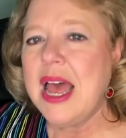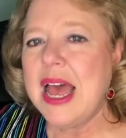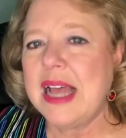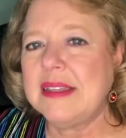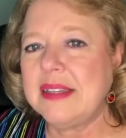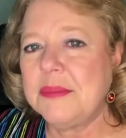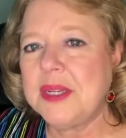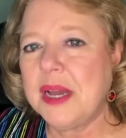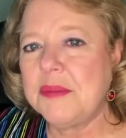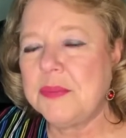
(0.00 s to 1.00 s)
And
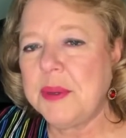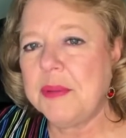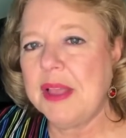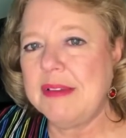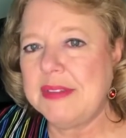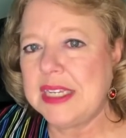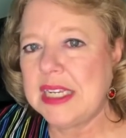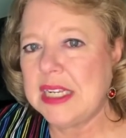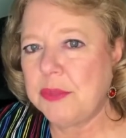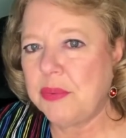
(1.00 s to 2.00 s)
sometimes people have
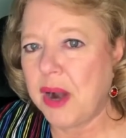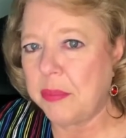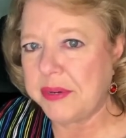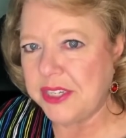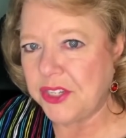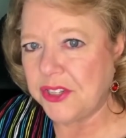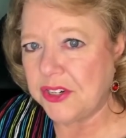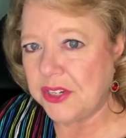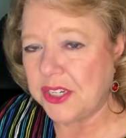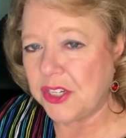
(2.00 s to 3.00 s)
deeded property to
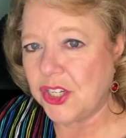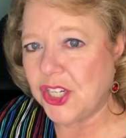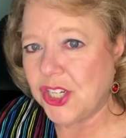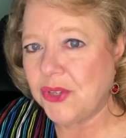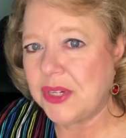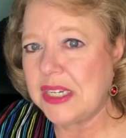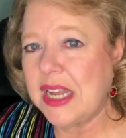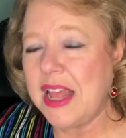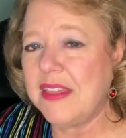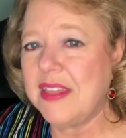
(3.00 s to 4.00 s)
their adult children,
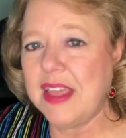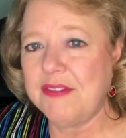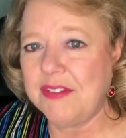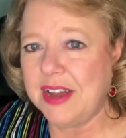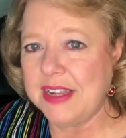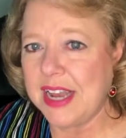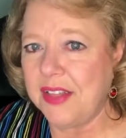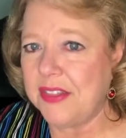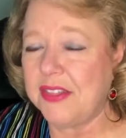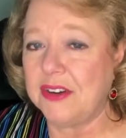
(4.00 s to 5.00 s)
and then they find
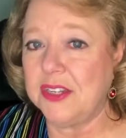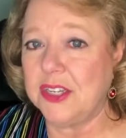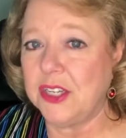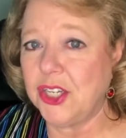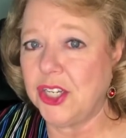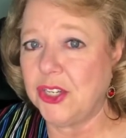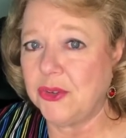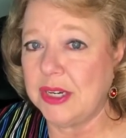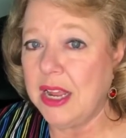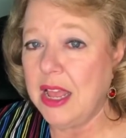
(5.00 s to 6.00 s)
out that their adult
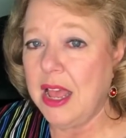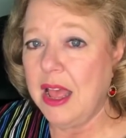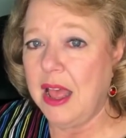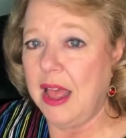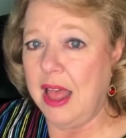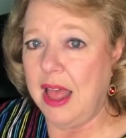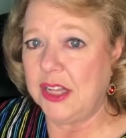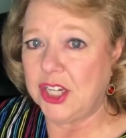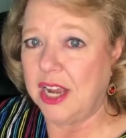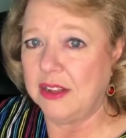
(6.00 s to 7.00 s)

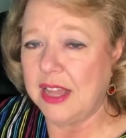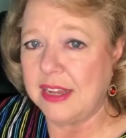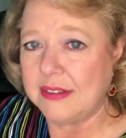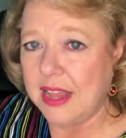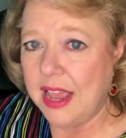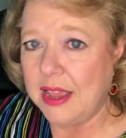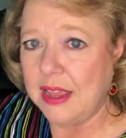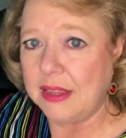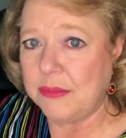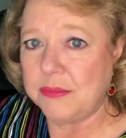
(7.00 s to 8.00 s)
child has
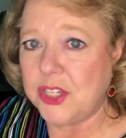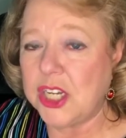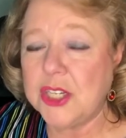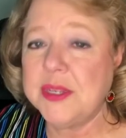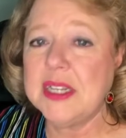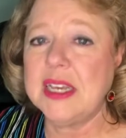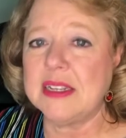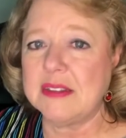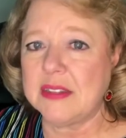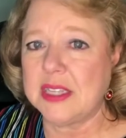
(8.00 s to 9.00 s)
a judgment
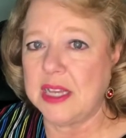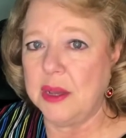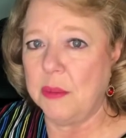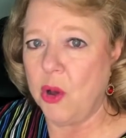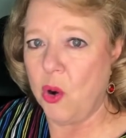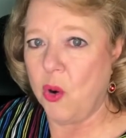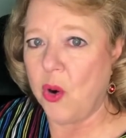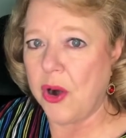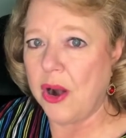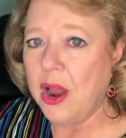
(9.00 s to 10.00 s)
against them,
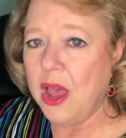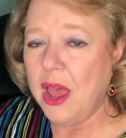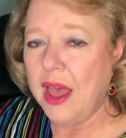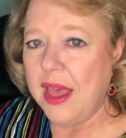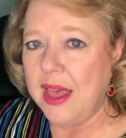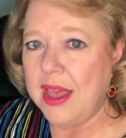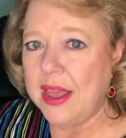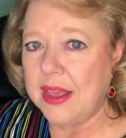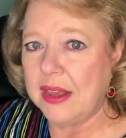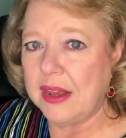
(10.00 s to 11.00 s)
or
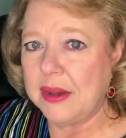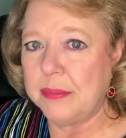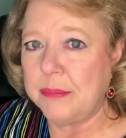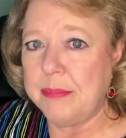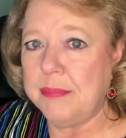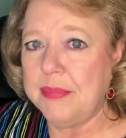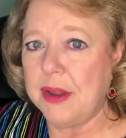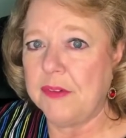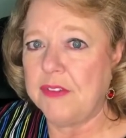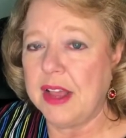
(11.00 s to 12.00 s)

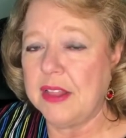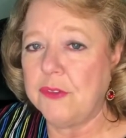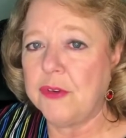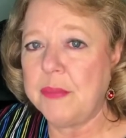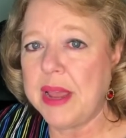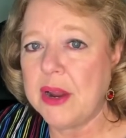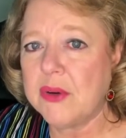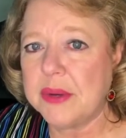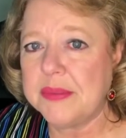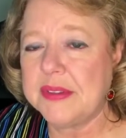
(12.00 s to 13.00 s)
they're filing for
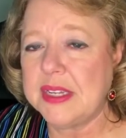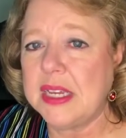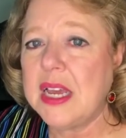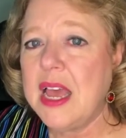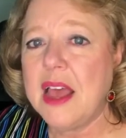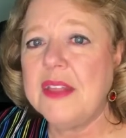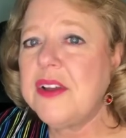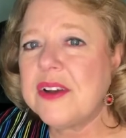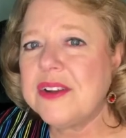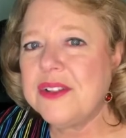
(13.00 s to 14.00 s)
bankruptcy, and
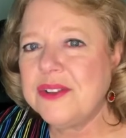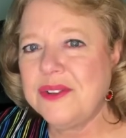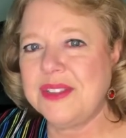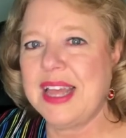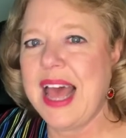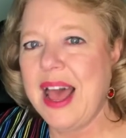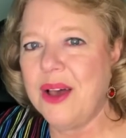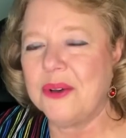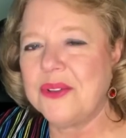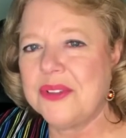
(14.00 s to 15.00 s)
they're going to lose the
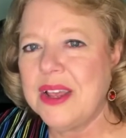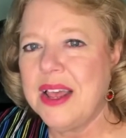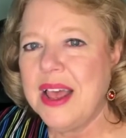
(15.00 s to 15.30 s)
house.